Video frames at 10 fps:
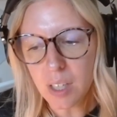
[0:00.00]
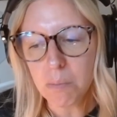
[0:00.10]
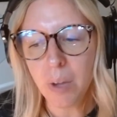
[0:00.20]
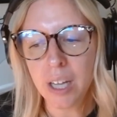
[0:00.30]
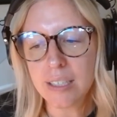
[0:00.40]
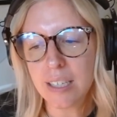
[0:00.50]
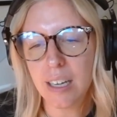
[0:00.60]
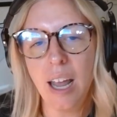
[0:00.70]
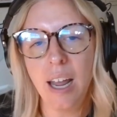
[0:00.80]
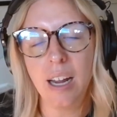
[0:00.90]
But
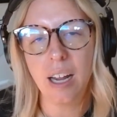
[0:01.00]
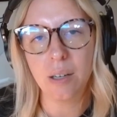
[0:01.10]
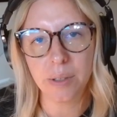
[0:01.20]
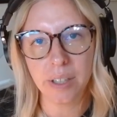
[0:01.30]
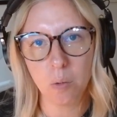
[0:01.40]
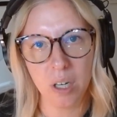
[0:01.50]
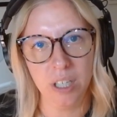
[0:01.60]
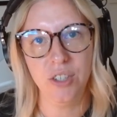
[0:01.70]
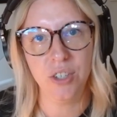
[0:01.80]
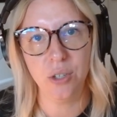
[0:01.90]
today I really
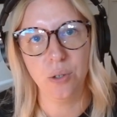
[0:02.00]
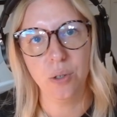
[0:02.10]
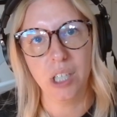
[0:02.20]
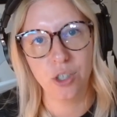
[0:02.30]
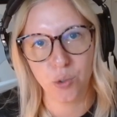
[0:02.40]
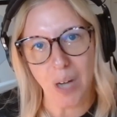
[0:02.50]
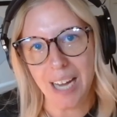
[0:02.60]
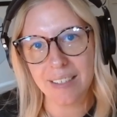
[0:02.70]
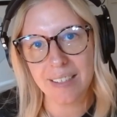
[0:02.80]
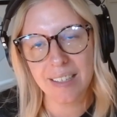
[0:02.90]
wanted to
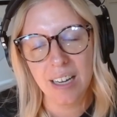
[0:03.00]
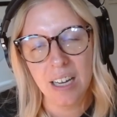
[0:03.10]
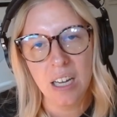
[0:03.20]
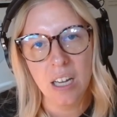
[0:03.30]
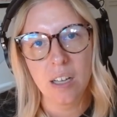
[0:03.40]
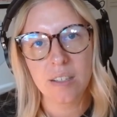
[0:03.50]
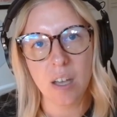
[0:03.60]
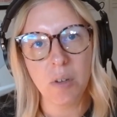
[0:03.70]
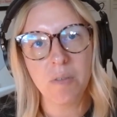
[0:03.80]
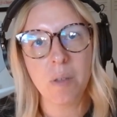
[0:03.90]
address
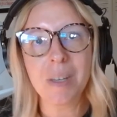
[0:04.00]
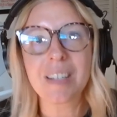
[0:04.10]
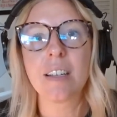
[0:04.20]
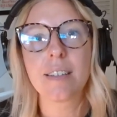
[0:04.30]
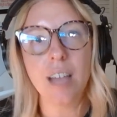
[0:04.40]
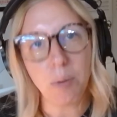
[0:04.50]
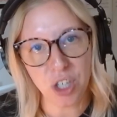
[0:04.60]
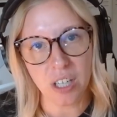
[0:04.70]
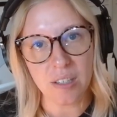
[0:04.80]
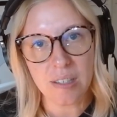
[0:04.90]
some of the
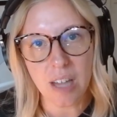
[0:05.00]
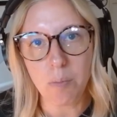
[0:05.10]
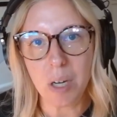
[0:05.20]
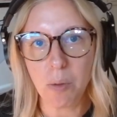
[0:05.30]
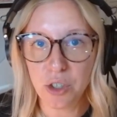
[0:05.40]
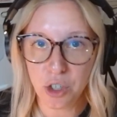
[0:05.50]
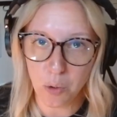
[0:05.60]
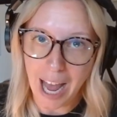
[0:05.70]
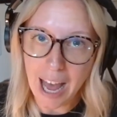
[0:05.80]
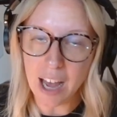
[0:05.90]
misconceptions that people do
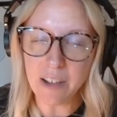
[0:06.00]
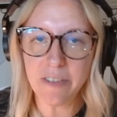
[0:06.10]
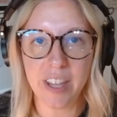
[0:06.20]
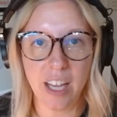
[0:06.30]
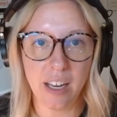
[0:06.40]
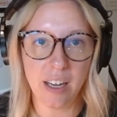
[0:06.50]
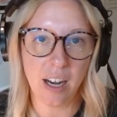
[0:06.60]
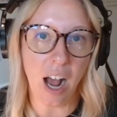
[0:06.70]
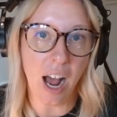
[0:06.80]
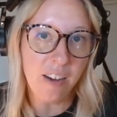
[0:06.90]
have that
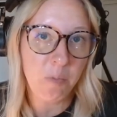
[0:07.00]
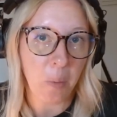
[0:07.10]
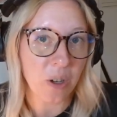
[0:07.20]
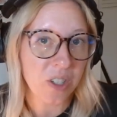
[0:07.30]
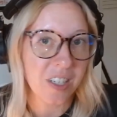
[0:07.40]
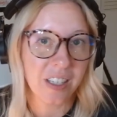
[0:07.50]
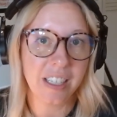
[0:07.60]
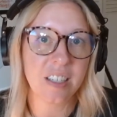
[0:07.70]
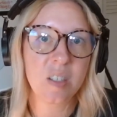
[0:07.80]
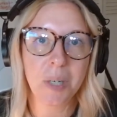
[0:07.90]
I've personally
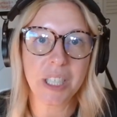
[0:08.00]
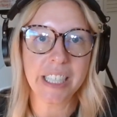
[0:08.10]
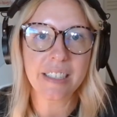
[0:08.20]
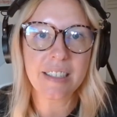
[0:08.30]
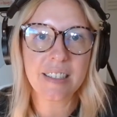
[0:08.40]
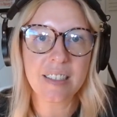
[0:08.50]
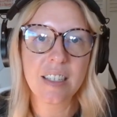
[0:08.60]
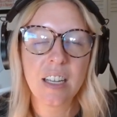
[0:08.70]
experienced